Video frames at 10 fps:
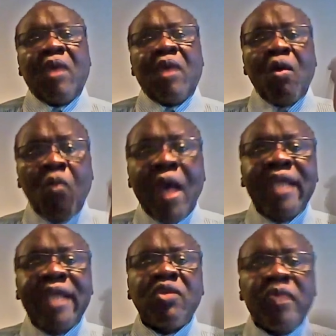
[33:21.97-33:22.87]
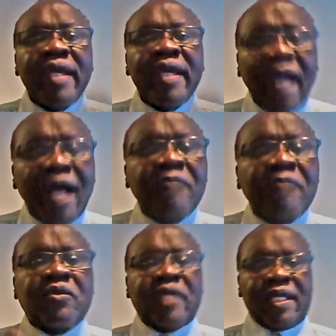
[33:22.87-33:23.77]
Why do we have
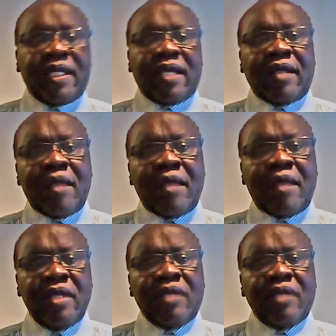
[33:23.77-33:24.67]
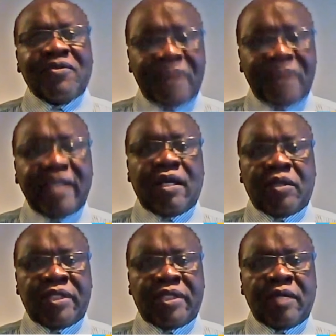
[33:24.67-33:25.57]
to get our arms to fight
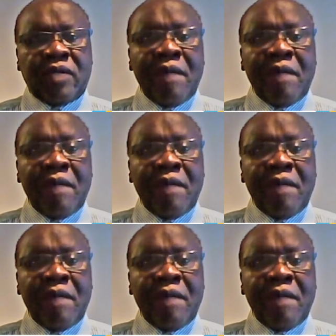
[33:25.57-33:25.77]
ourselves?